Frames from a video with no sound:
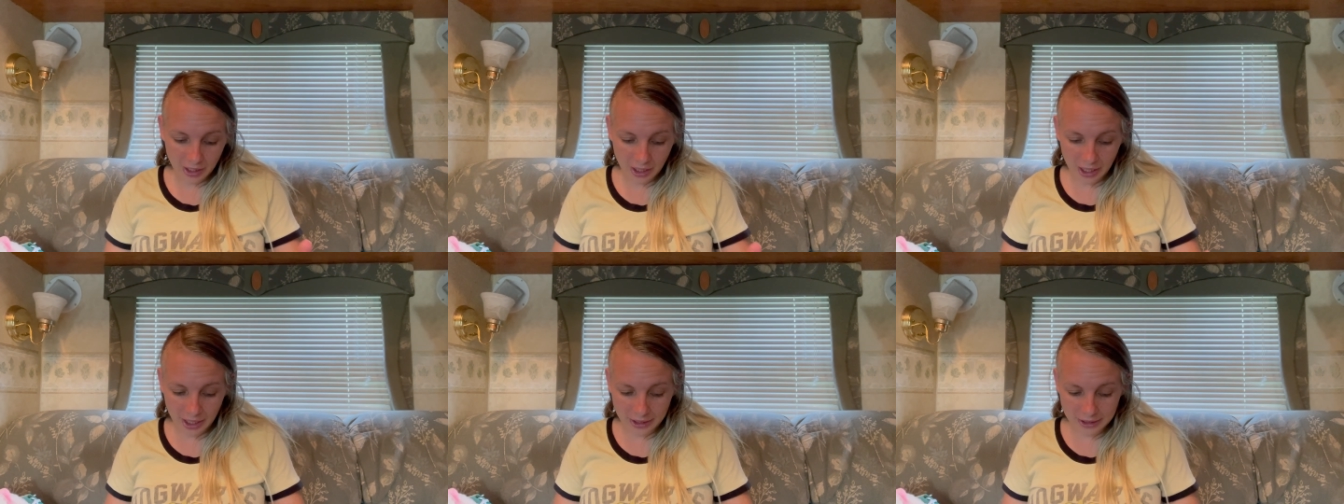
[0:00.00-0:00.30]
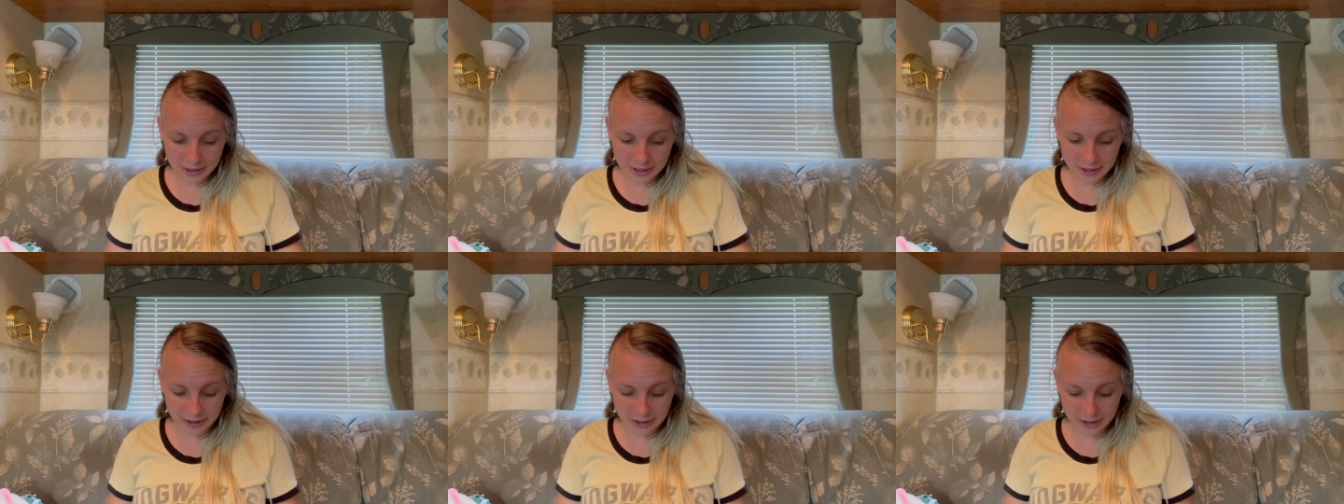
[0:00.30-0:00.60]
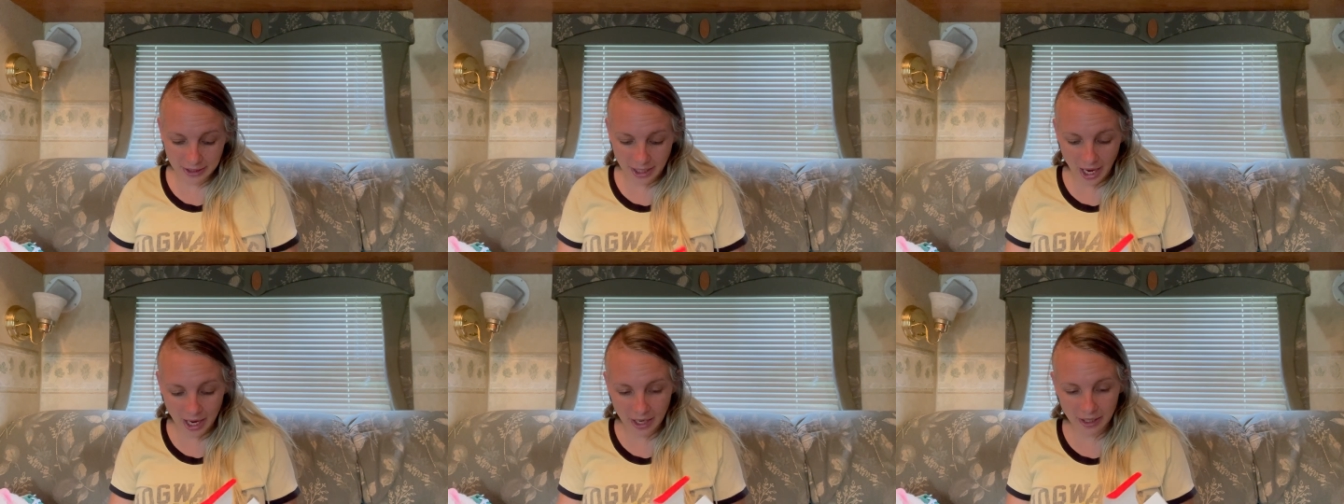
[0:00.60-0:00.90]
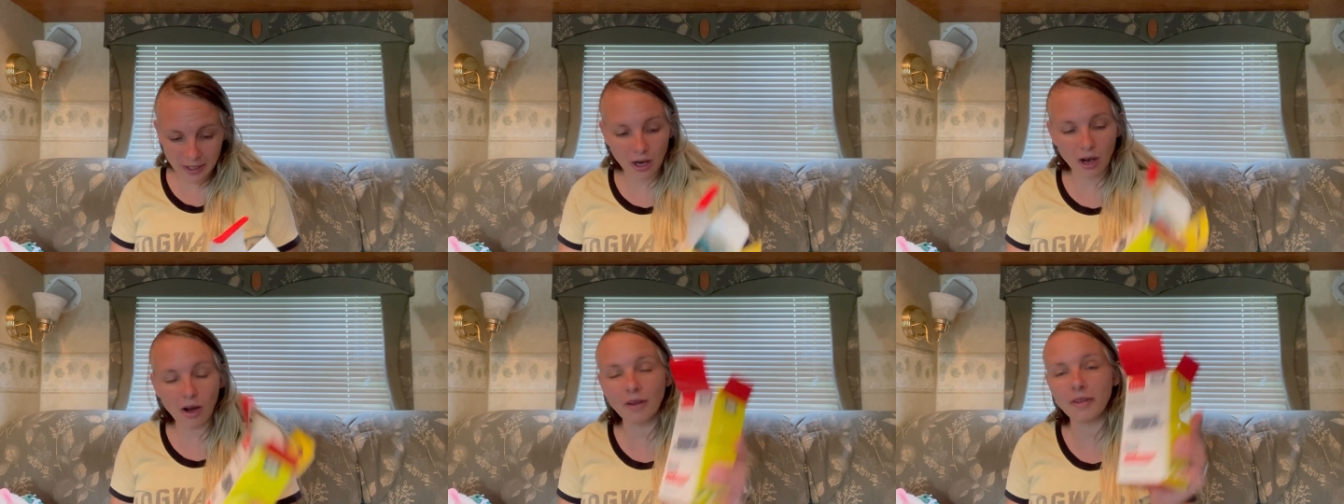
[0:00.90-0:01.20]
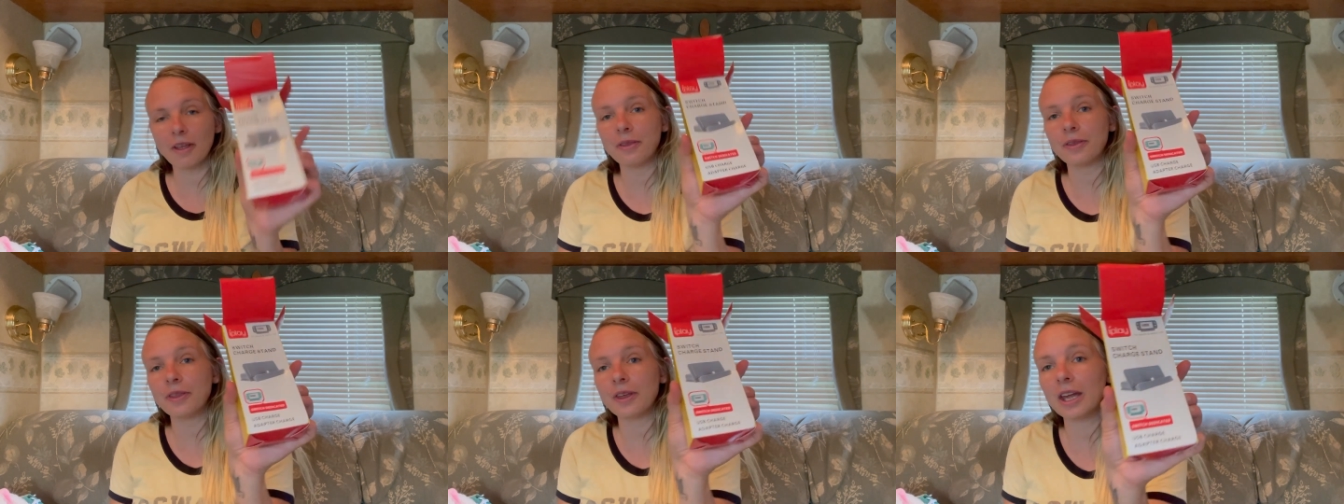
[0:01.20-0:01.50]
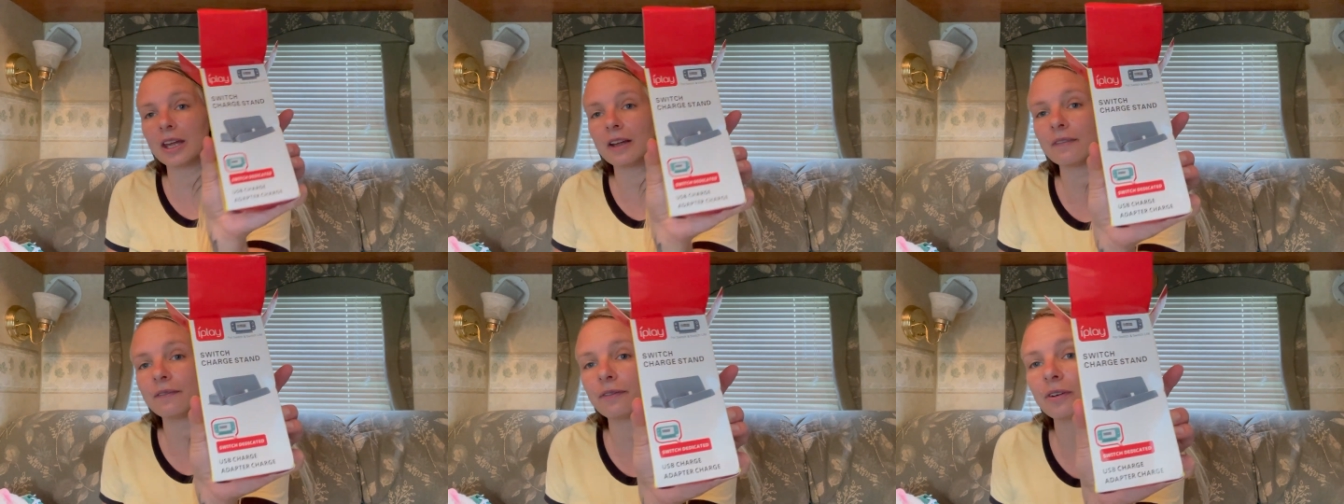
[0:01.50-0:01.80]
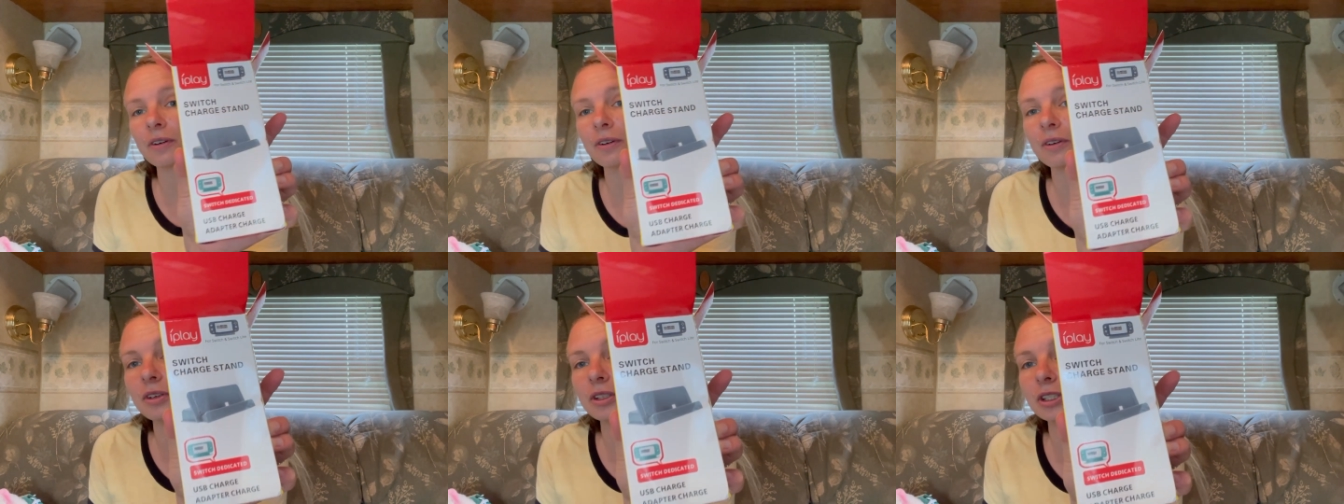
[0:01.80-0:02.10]
It's said on the thing
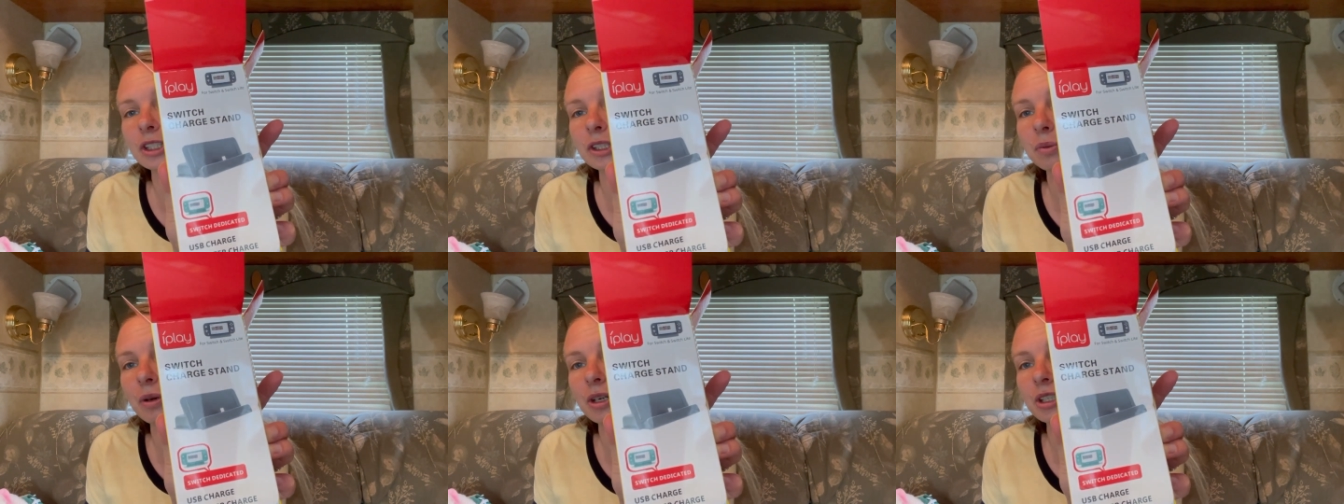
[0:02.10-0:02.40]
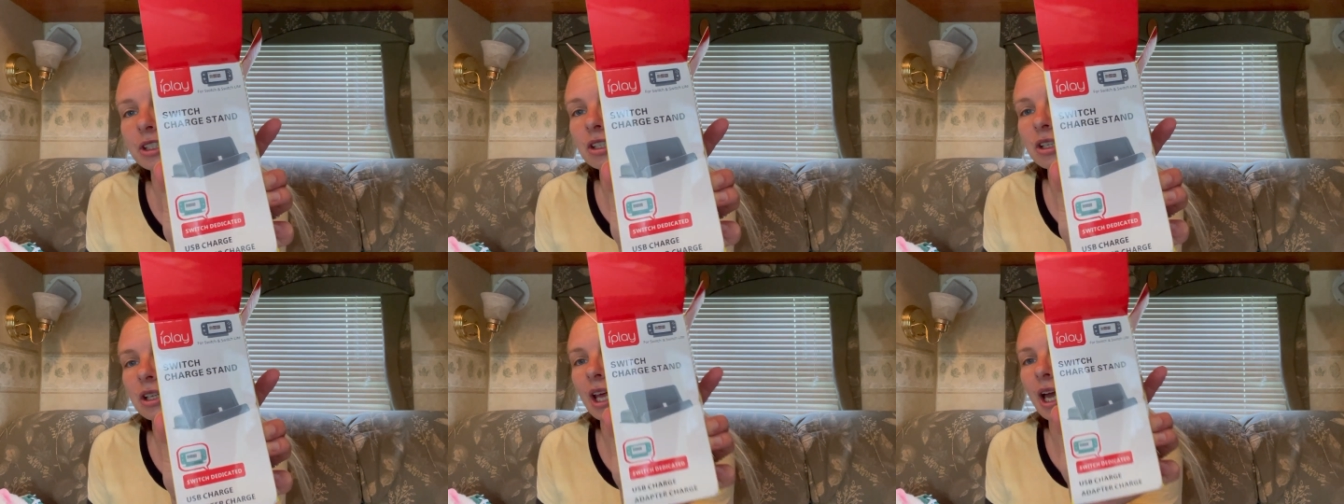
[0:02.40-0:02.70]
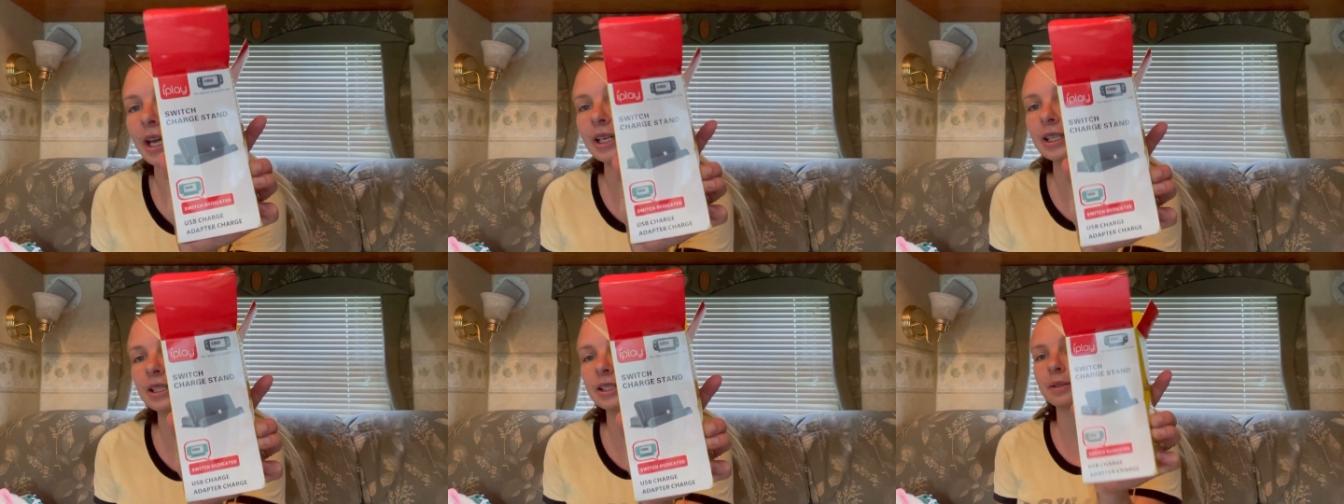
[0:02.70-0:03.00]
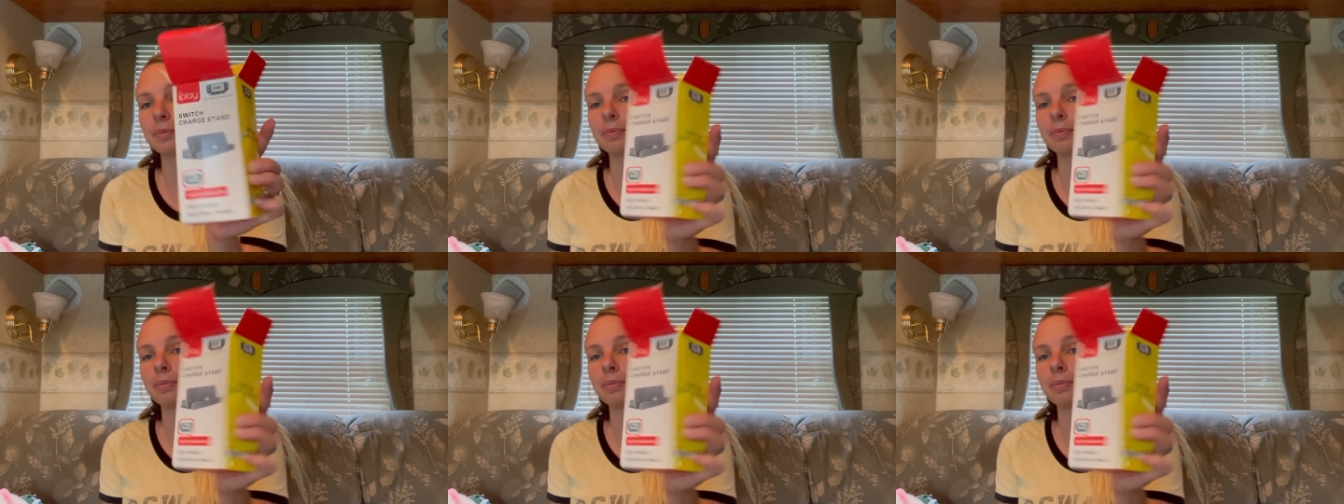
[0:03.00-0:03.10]
for Switch Lite,